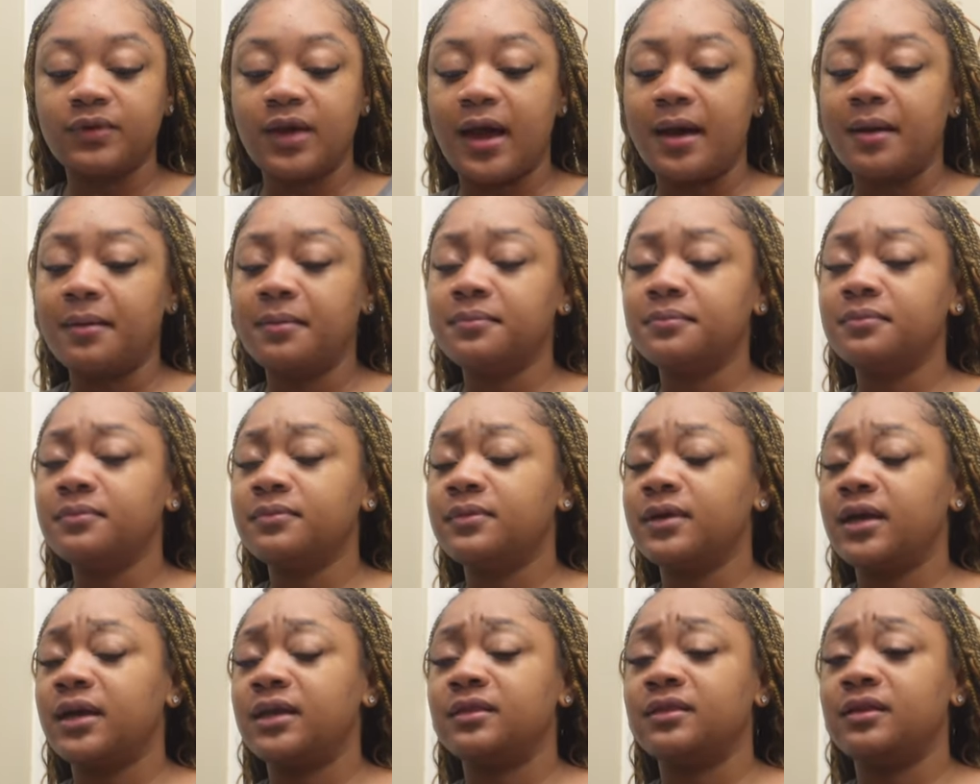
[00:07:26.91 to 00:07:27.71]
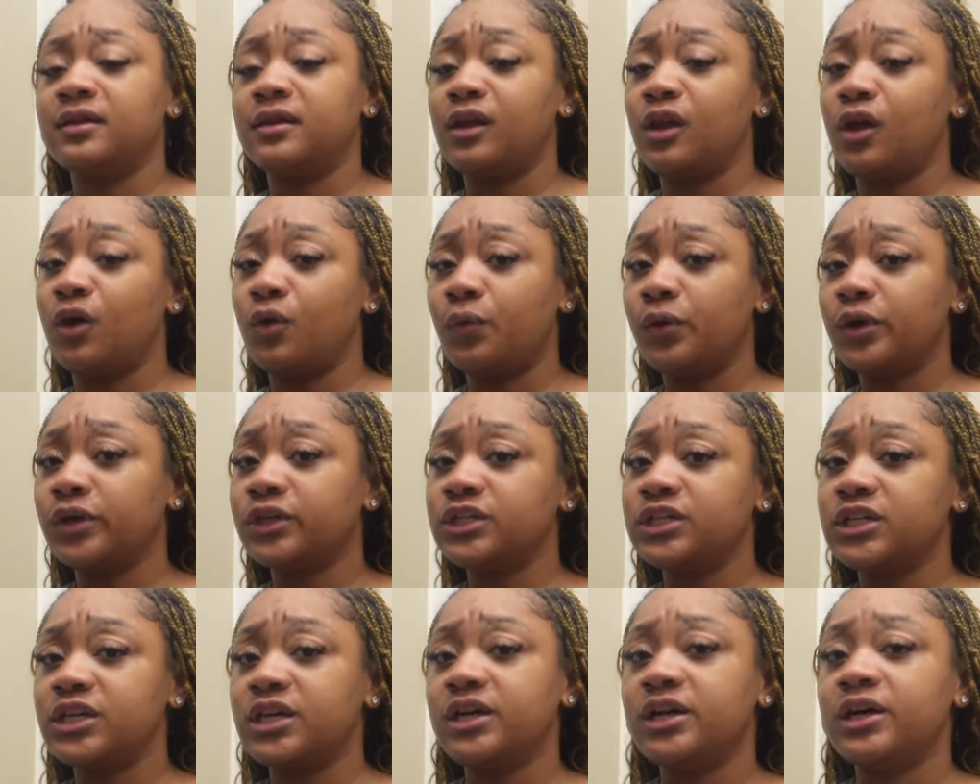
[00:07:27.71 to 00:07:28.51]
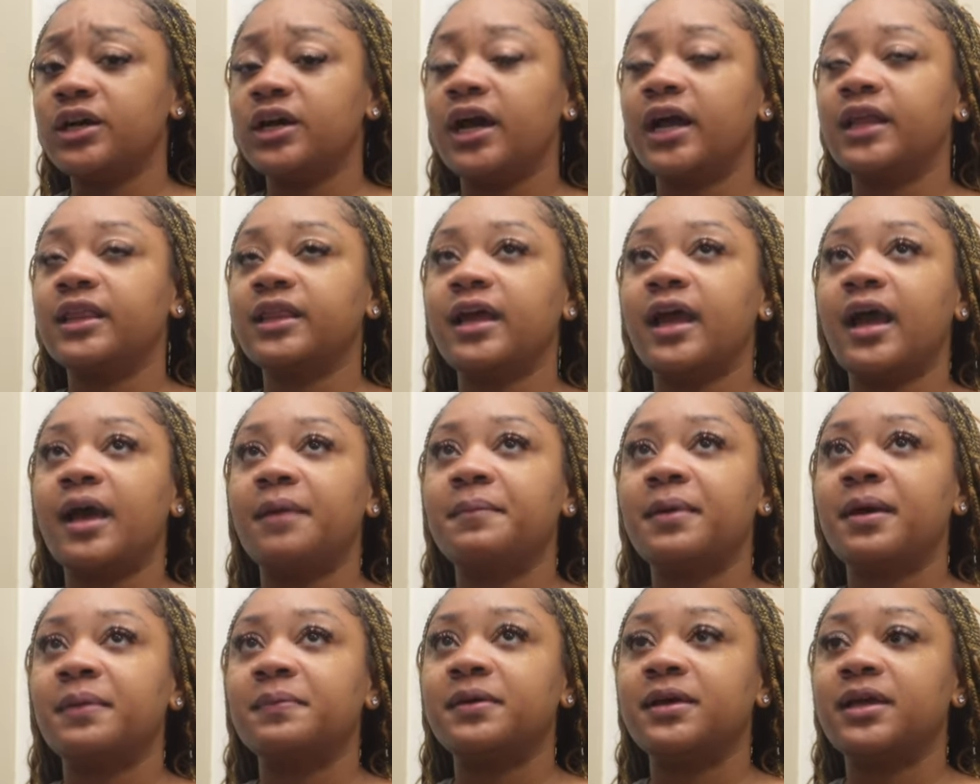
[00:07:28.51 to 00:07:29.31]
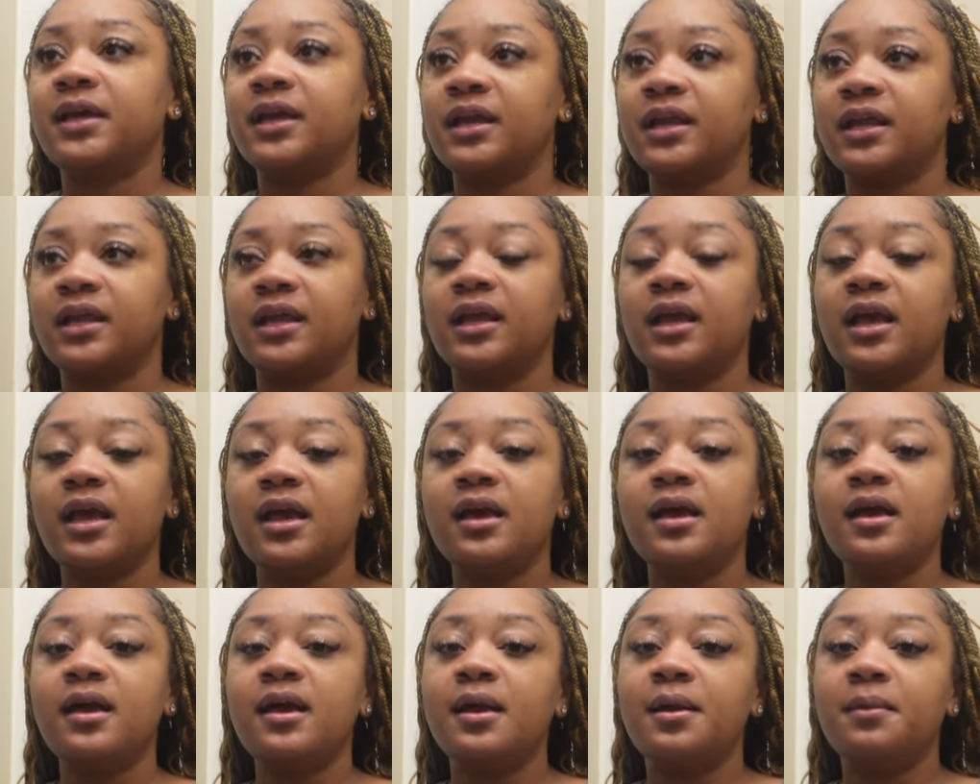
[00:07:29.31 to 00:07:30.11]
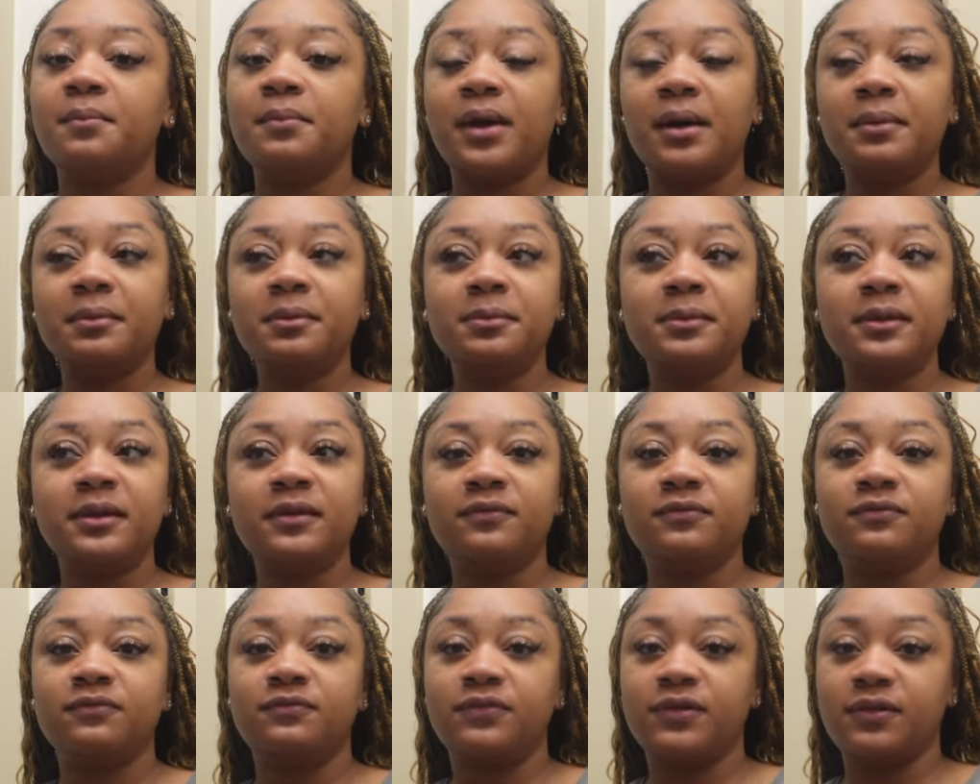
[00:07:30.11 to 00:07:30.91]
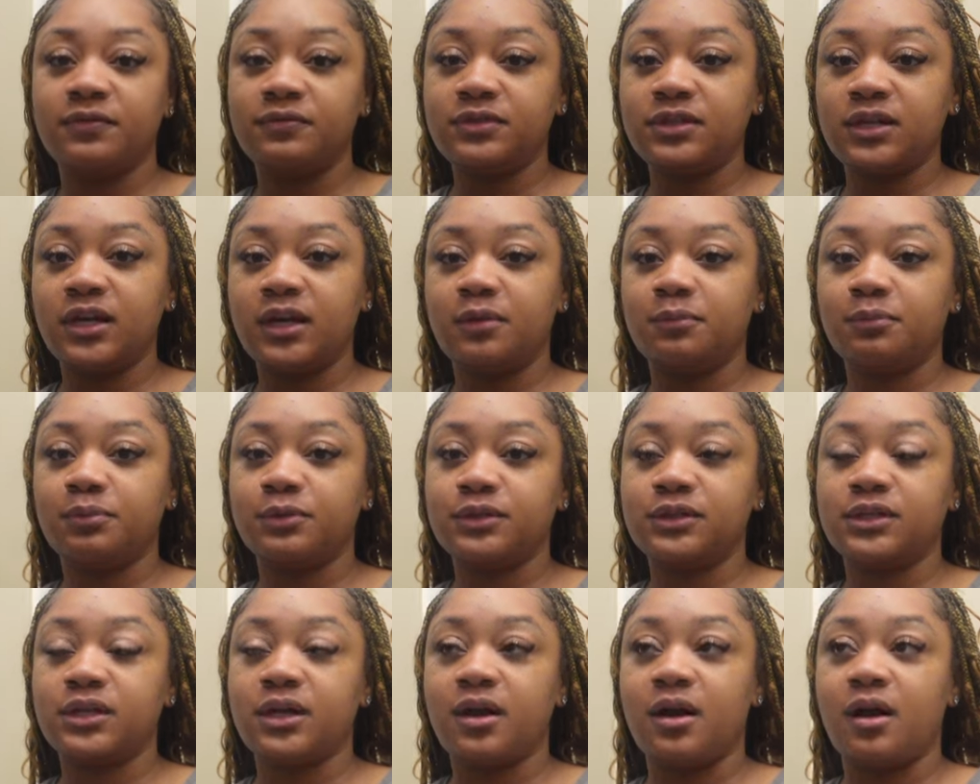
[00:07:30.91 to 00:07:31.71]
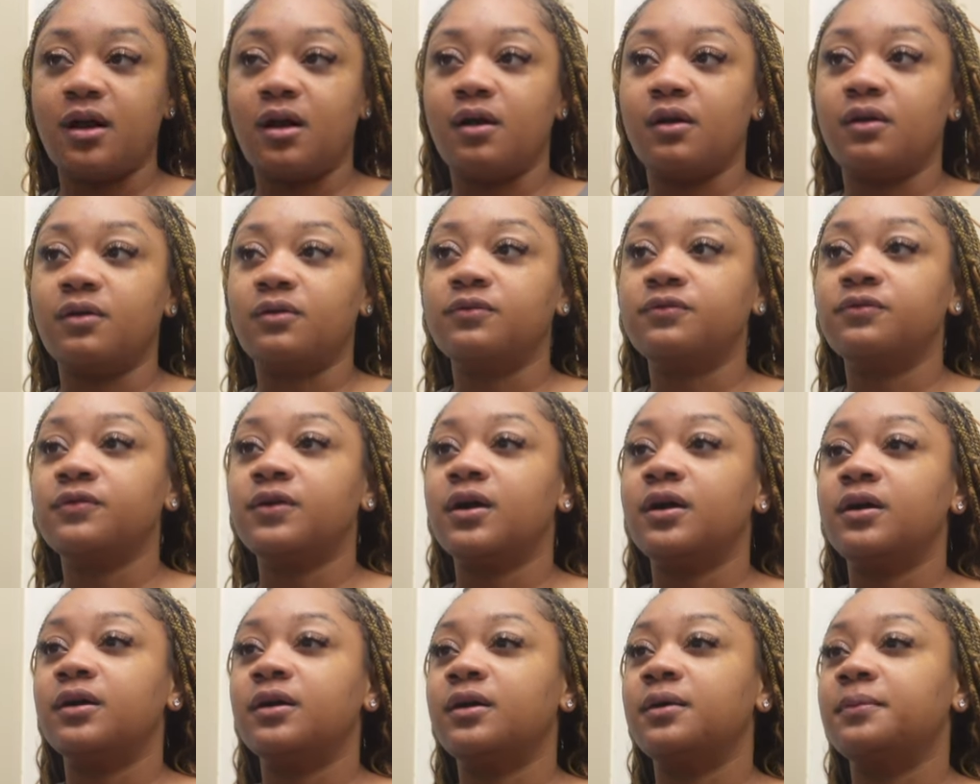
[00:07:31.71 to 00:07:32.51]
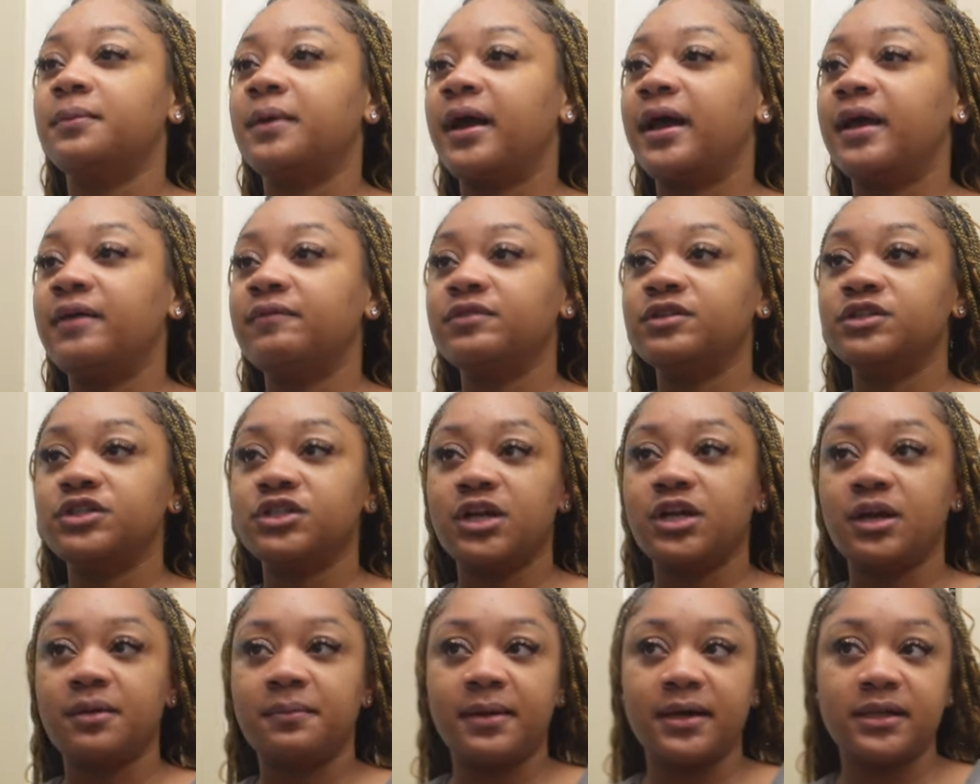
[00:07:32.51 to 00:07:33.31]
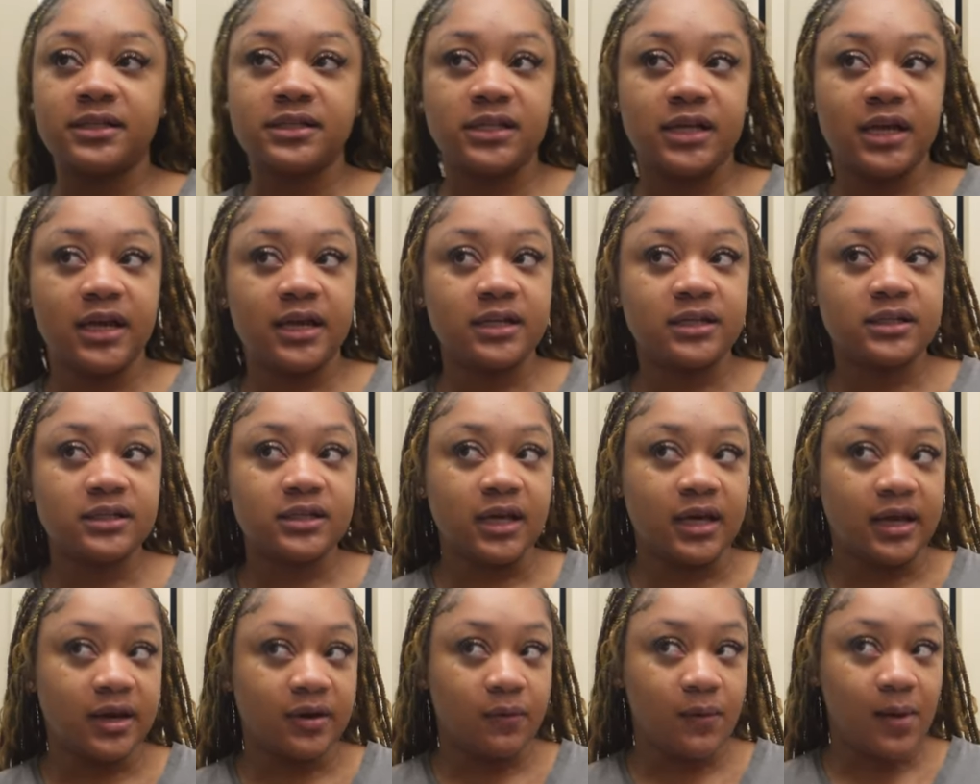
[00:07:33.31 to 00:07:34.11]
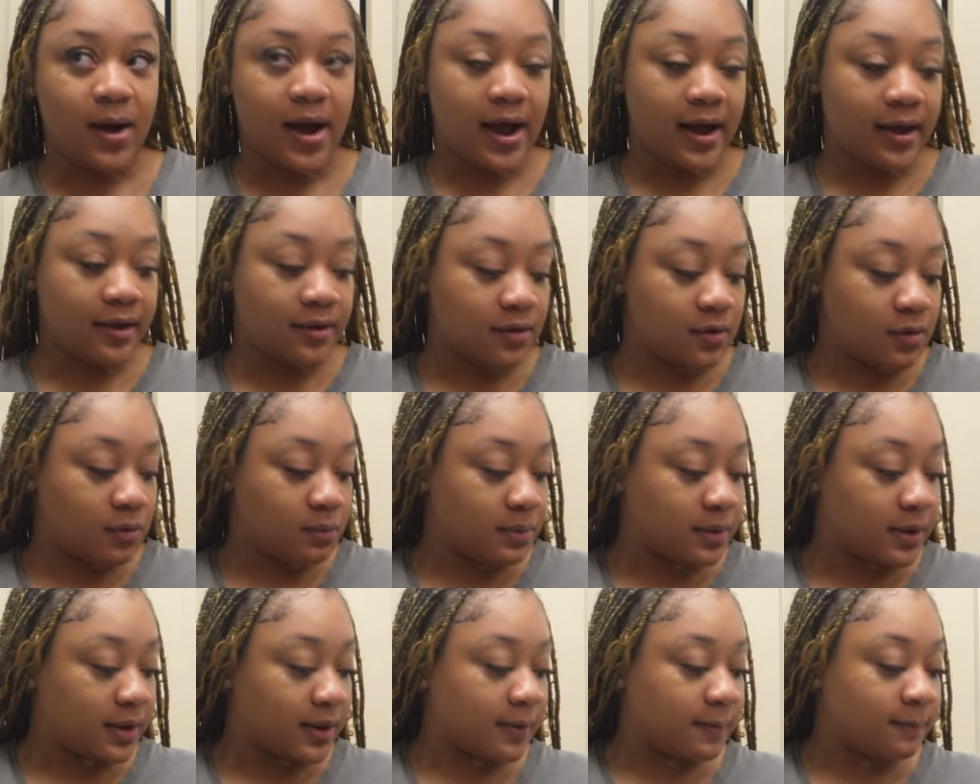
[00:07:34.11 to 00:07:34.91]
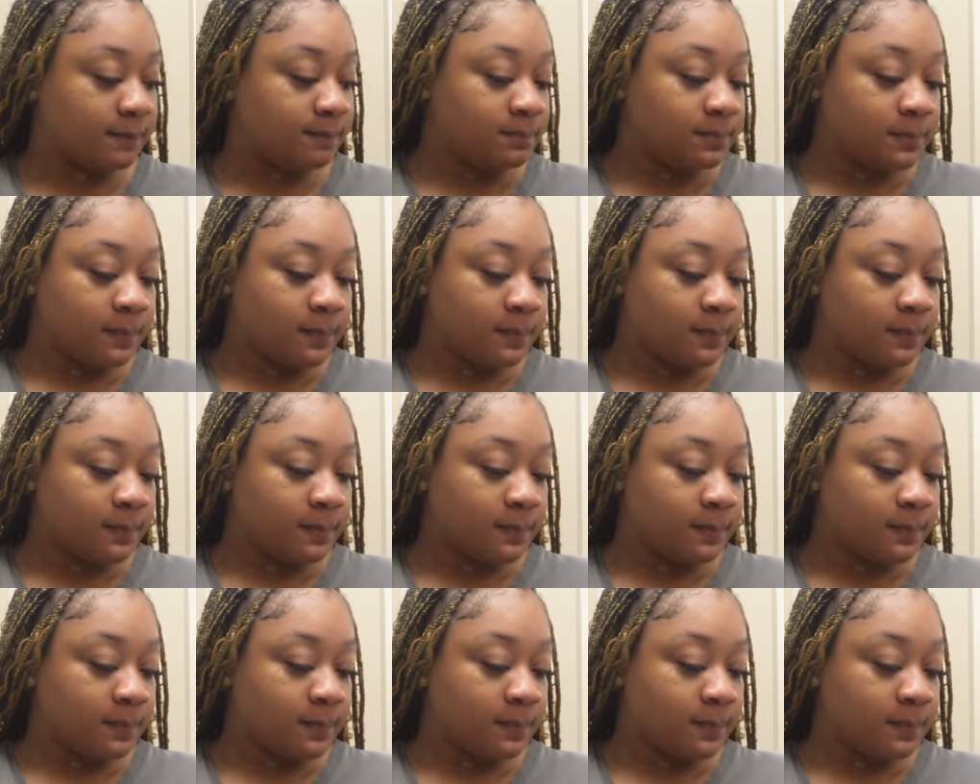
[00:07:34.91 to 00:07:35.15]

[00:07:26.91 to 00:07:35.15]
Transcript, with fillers: I'm at the lower tier. I think I might be getting probably 15% off. I haven't checked my status in a while, but